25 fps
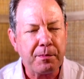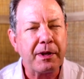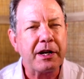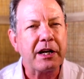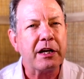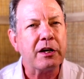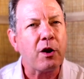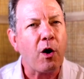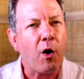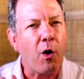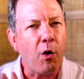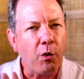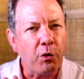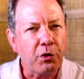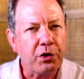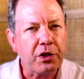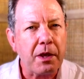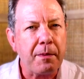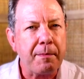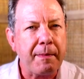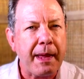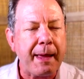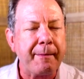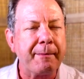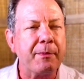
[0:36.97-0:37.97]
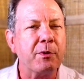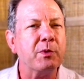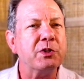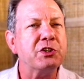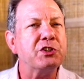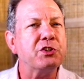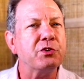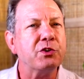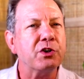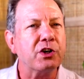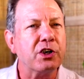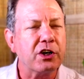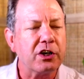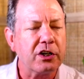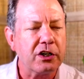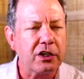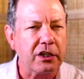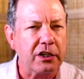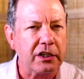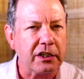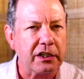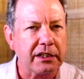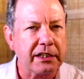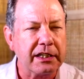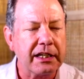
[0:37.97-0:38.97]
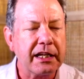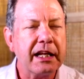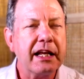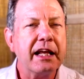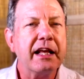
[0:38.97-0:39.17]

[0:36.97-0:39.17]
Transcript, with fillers: but an old commandment which you heard.